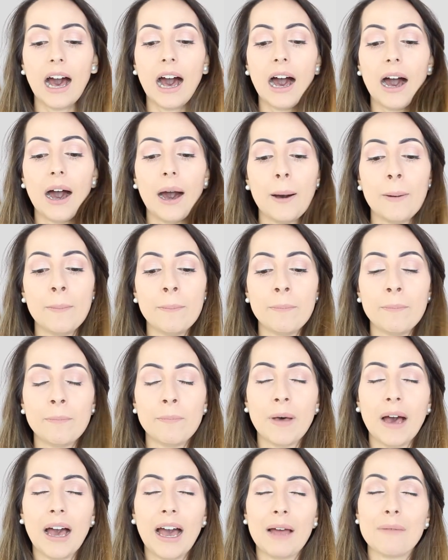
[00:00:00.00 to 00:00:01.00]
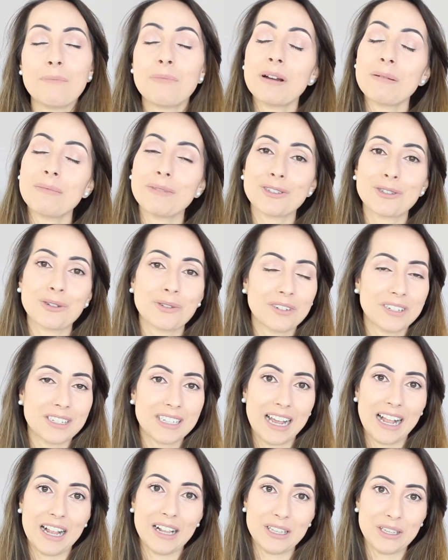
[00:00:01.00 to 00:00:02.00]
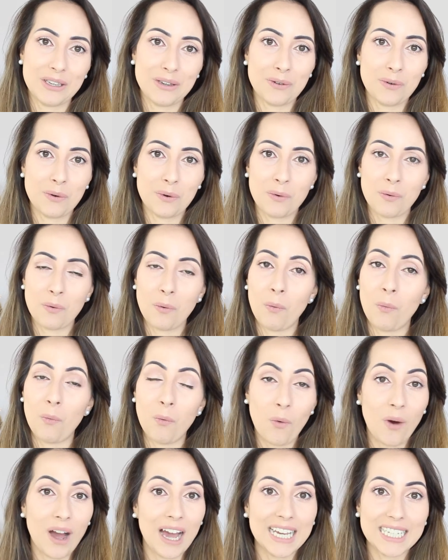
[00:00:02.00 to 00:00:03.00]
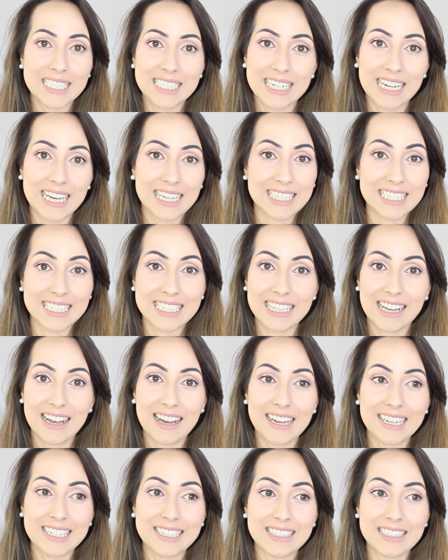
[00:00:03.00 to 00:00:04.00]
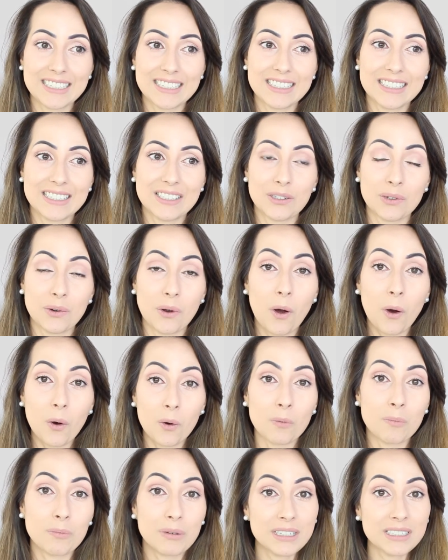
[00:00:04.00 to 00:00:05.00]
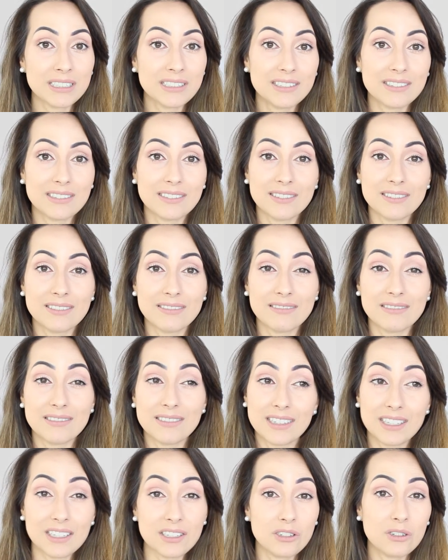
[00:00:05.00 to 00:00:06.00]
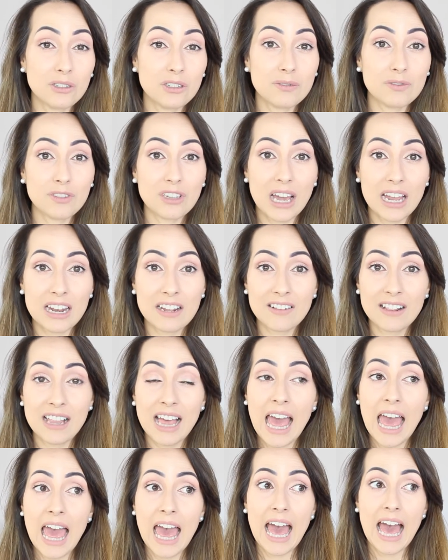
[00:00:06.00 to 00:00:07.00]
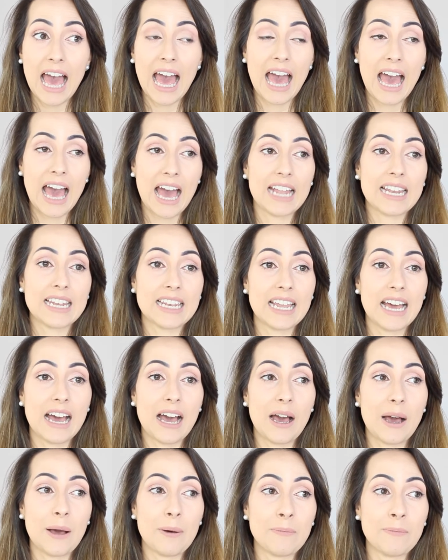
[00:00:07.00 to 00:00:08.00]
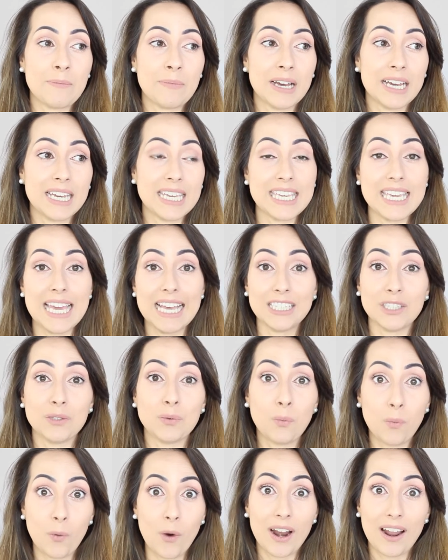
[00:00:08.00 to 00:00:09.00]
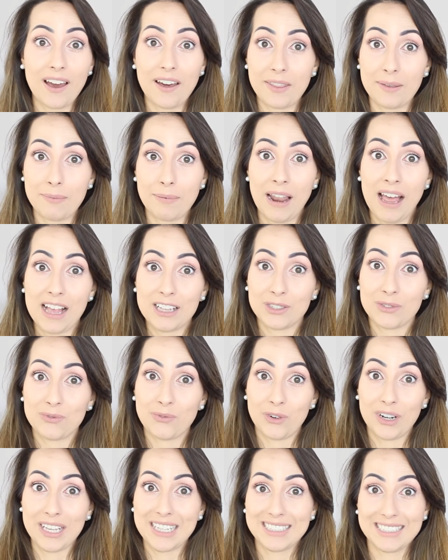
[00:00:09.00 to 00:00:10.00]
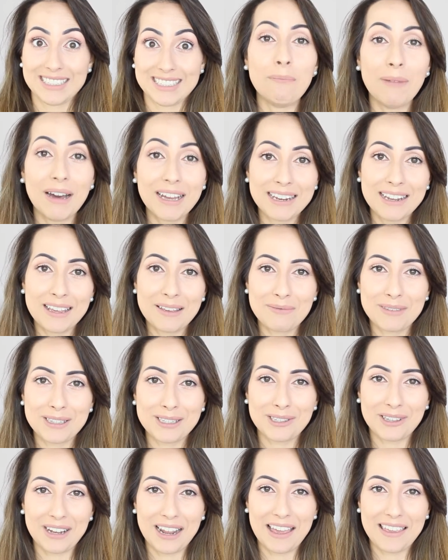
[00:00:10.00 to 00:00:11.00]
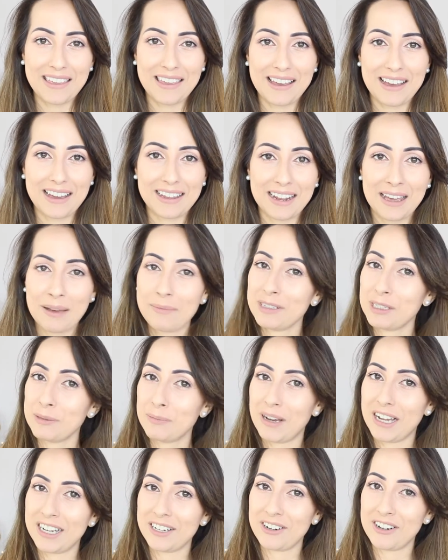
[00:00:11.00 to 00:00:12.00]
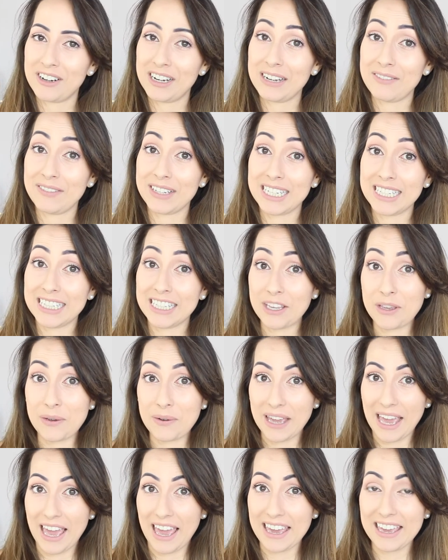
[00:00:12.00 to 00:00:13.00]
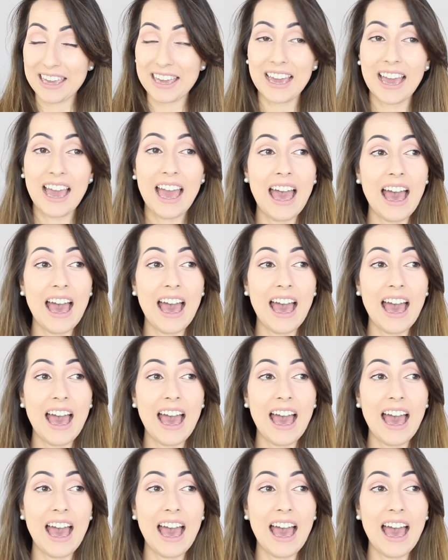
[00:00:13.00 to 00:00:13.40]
I'm pretty much gonna tell you why did I decide to open this YouTube channel and yes, what are the plans for it. My name is Soraya and I'm a Spaniard living in the UK.